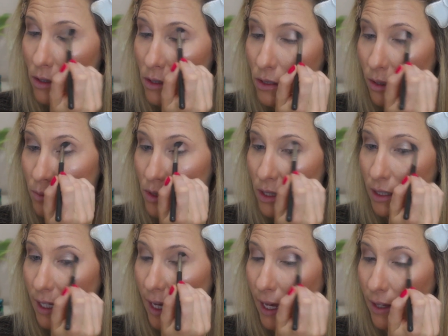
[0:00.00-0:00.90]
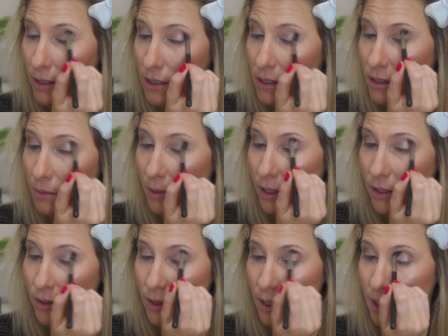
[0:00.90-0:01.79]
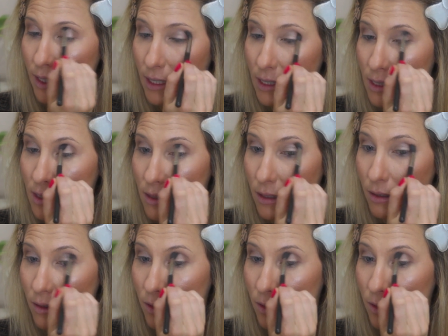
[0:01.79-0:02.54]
So I'm just gonna add this to my crease.